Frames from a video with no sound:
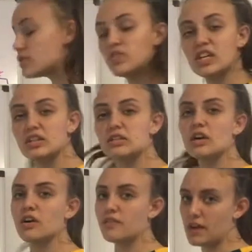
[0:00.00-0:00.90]
heat
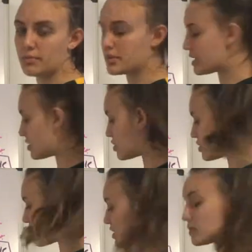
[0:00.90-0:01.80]
of vaporization,
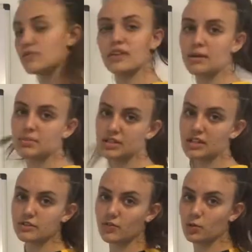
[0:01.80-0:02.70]
so that's what the VAP
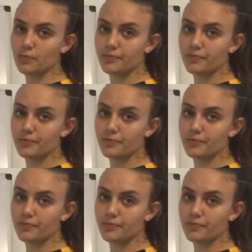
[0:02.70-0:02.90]
stands for.